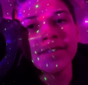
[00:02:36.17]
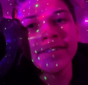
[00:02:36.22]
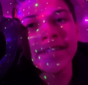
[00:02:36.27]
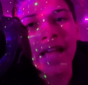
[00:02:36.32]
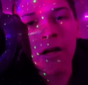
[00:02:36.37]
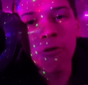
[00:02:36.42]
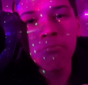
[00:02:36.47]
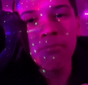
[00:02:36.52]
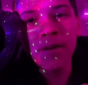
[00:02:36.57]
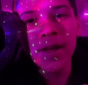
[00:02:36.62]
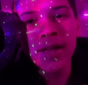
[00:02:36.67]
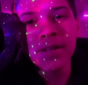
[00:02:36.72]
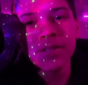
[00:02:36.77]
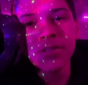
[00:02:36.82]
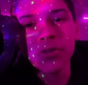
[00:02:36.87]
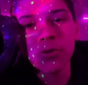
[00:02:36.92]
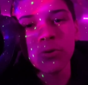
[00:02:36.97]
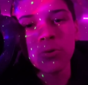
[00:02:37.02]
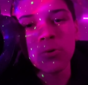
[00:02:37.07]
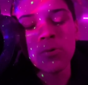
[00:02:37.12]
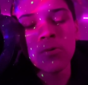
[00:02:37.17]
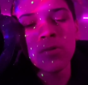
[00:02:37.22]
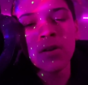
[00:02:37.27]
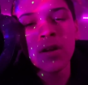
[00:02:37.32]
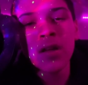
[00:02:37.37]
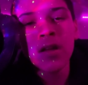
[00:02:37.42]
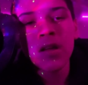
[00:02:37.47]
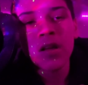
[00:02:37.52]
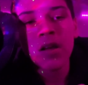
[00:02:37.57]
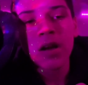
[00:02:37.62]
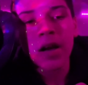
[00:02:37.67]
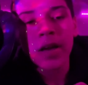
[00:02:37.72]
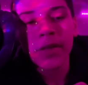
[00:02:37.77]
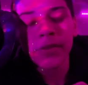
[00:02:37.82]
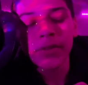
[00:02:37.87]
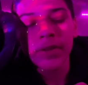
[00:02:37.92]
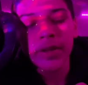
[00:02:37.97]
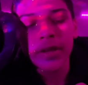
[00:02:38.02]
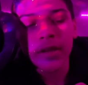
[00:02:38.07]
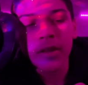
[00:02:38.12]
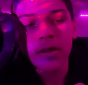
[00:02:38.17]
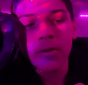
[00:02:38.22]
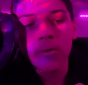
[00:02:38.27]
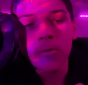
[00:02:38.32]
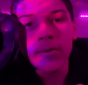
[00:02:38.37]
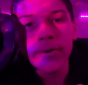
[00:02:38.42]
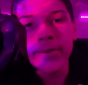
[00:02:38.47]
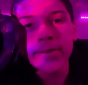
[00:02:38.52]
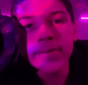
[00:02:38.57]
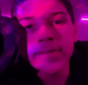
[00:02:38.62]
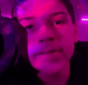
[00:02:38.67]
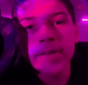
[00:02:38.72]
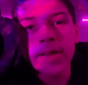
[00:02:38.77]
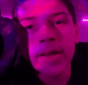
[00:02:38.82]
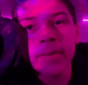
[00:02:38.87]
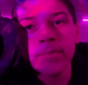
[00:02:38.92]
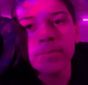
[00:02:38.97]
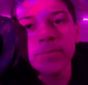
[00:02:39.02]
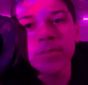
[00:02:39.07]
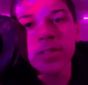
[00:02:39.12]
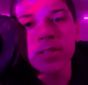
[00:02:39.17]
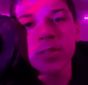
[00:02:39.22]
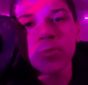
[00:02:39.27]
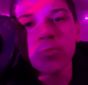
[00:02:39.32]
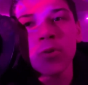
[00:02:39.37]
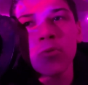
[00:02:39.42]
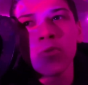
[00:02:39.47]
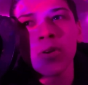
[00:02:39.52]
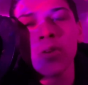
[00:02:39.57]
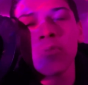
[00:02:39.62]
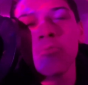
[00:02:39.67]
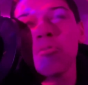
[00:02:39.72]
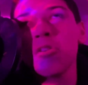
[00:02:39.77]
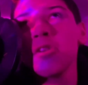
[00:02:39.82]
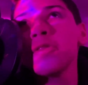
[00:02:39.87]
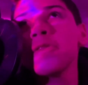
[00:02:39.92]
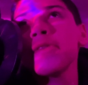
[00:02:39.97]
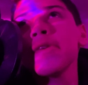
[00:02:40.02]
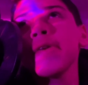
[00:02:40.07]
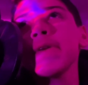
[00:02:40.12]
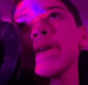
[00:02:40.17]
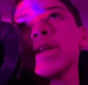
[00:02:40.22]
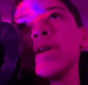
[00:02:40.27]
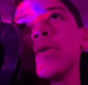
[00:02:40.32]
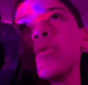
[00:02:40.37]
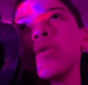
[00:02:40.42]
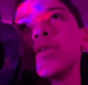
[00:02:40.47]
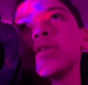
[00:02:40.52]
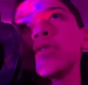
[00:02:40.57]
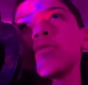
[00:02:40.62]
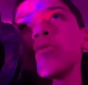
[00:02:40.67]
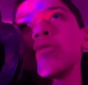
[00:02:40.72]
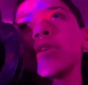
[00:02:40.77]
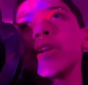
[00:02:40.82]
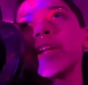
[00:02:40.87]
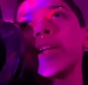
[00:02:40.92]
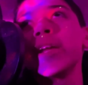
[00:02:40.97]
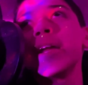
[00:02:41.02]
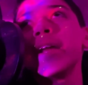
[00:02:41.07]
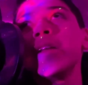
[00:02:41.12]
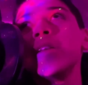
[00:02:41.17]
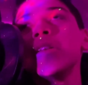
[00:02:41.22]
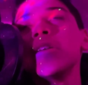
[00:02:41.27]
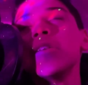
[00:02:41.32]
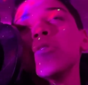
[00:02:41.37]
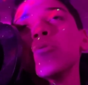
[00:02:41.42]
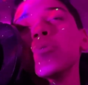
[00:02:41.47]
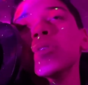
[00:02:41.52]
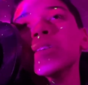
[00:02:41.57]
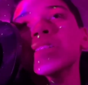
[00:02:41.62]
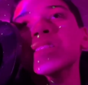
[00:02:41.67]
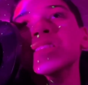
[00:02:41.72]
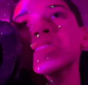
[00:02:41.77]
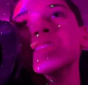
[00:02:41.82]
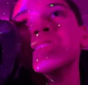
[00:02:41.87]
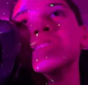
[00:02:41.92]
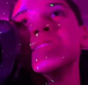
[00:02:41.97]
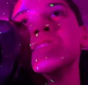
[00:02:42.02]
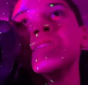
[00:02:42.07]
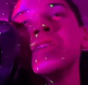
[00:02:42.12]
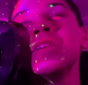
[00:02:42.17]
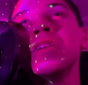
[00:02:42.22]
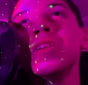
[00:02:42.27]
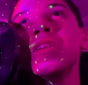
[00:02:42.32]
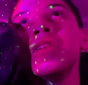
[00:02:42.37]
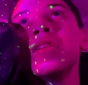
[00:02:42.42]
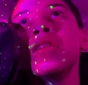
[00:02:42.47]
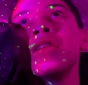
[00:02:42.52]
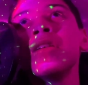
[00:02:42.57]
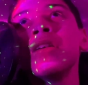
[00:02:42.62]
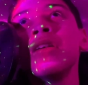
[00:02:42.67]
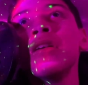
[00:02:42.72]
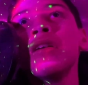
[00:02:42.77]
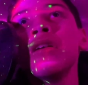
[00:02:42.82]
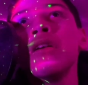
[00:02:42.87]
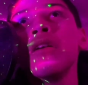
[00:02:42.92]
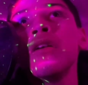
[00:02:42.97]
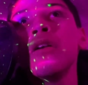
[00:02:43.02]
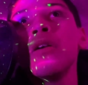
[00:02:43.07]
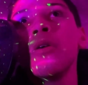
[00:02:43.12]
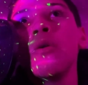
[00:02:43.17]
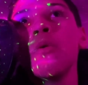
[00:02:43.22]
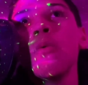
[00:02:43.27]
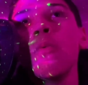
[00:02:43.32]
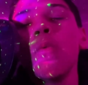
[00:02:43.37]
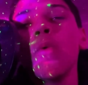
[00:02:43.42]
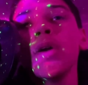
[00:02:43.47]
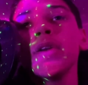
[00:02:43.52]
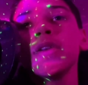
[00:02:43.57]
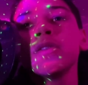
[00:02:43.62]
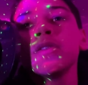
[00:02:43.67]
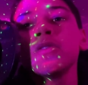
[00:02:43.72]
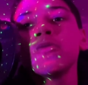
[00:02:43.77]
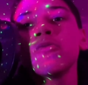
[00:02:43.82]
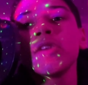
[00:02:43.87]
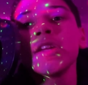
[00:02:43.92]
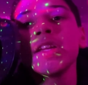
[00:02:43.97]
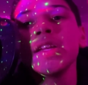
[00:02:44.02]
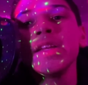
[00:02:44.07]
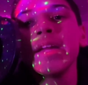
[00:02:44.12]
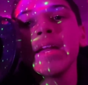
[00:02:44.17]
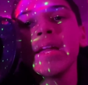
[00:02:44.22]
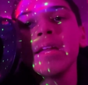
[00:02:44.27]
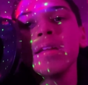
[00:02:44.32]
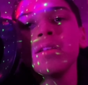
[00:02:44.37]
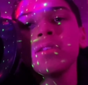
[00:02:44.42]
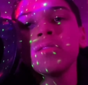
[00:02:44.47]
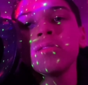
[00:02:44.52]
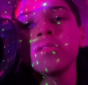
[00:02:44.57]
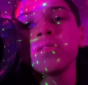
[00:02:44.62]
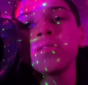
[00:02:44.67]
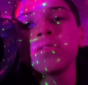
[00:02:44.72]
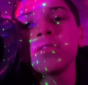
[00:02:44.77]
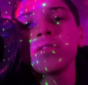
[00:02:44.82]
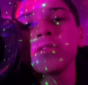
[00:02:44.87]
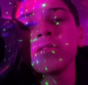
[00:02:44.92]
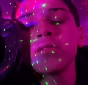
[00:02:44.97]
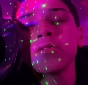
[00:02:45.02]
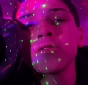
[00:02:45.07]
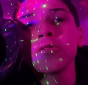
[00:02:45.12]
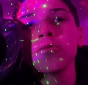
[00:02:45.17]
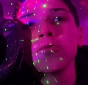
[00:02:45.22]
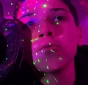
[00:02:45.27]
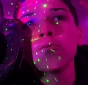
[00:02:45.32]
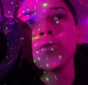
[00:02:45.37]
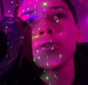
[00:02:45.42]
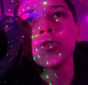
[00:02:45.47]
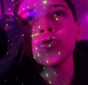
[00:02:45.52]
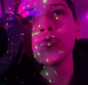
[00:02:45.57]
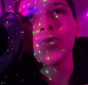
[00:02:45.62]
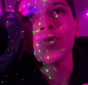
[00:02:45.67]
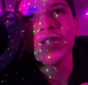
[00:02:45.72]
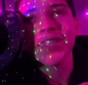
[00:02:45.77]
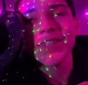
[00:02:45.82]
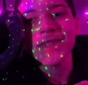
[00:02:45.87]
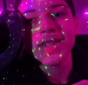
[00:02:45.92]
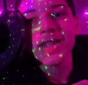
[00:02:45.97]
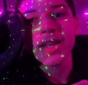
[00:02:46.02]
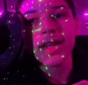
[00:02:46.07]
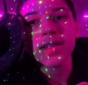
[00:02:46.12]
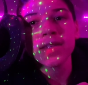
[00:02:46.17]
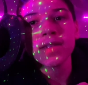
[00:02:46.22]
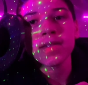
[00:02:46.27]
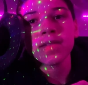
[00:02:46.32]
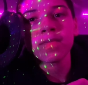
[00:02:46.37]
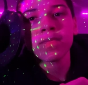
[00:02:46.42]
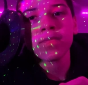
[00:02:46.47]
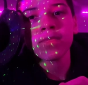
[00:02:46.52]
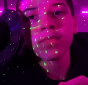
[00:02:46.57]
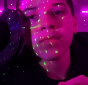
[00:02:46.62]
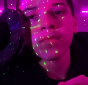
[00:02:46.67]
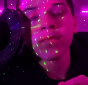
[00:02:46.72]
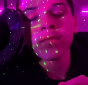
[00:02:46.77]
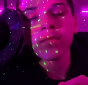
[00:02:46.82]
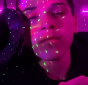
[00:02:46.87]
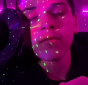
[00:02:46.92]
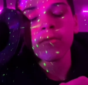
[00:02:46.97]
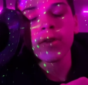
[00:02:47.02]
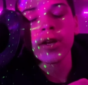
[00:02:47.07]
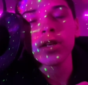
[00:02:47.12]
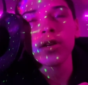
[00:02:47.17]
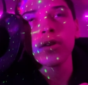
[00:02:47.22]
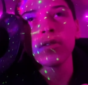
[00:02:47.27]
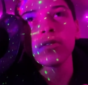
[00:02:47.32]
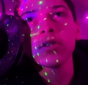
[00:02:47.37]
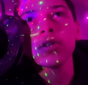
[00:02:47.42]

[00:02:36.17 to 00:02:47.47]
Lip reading: down by two. I think it was, since we won 130 to 128, it was 128 to 126. Wait, no.